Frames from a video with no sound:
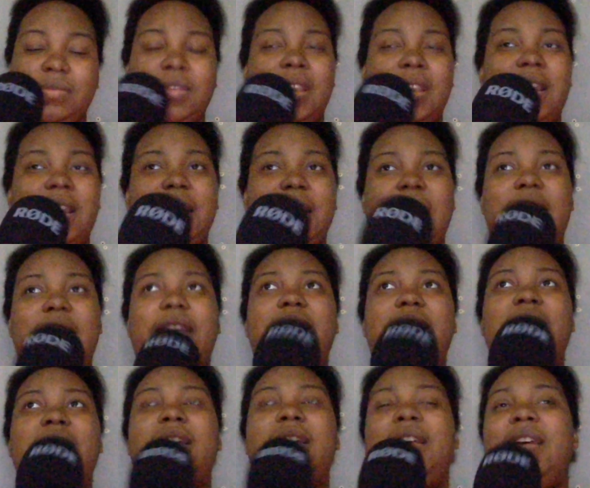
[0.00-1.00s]

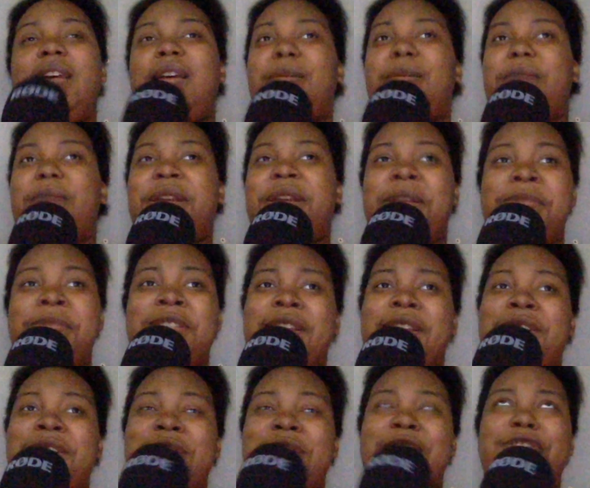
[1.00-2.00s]
Again, my name is
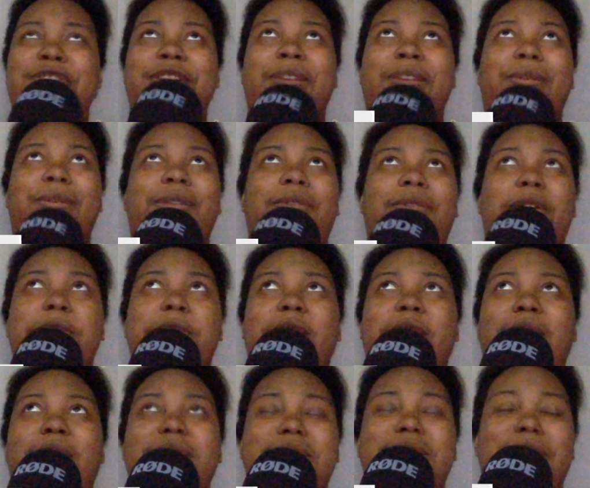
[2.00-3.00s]
Anastasia. You can follow me
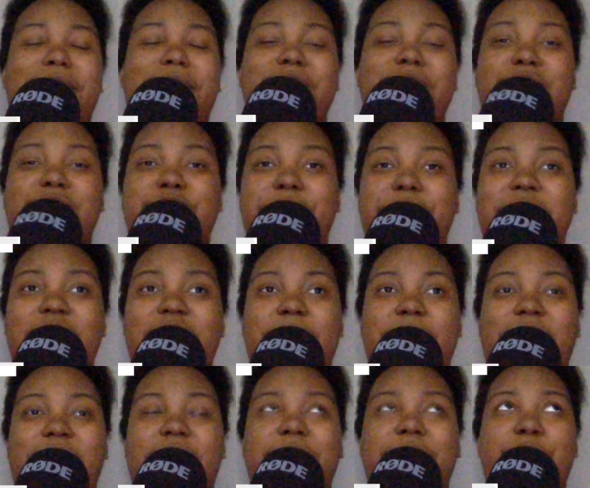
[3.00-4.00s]
on these different social media
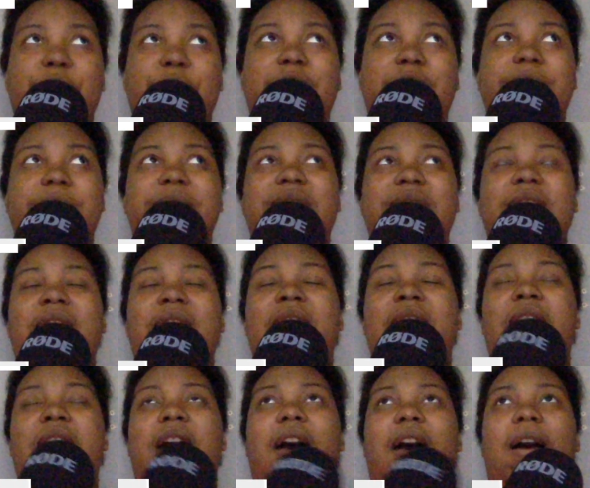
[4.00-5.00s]
platforms.
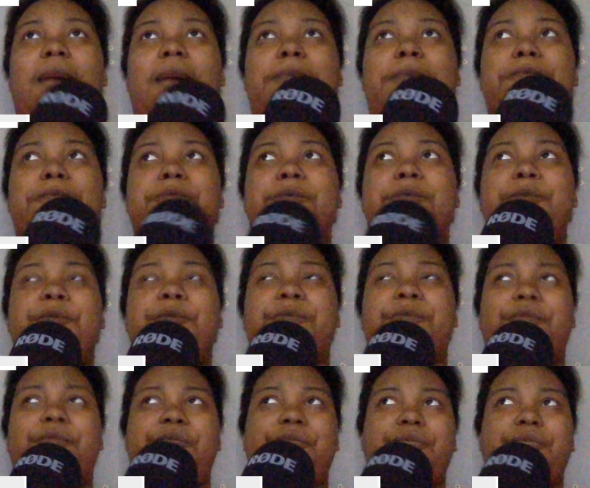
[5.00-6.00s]

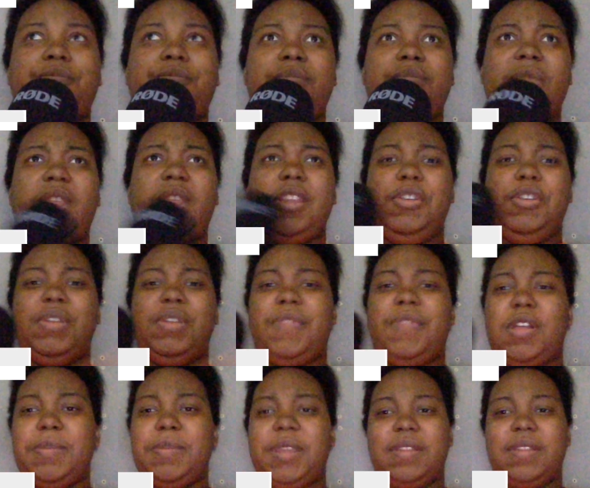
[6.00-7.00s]
You can
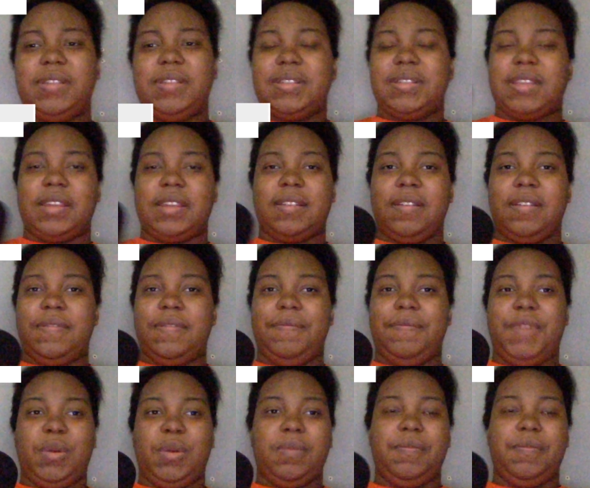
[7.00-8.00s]
follow me on these like
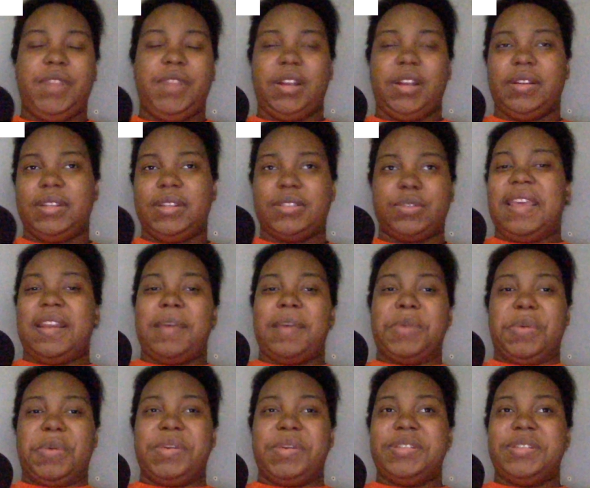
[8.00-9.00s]
varied. So I'm
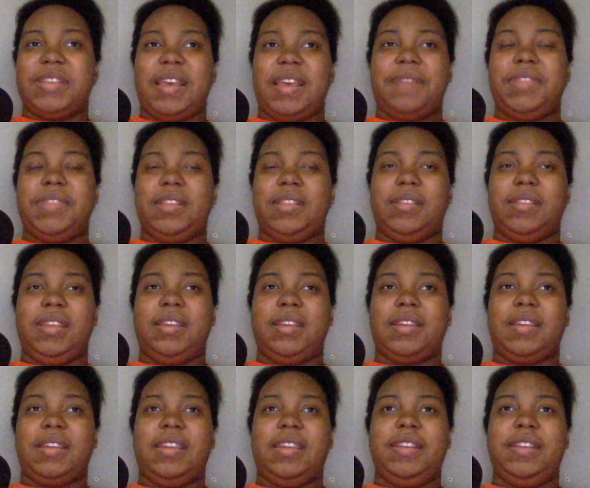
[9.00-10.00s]
going to have the link
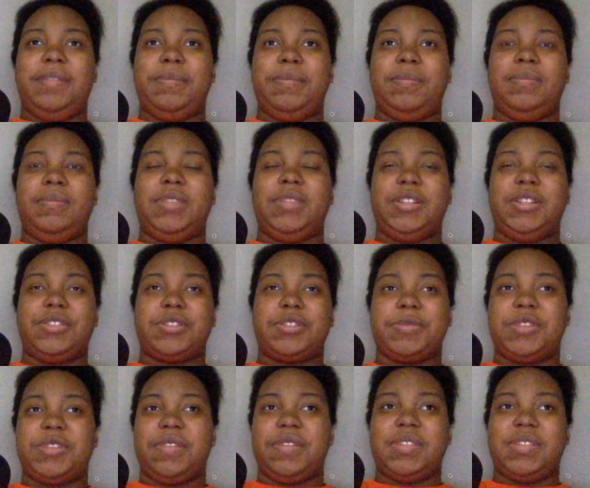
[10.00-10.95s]
in the description of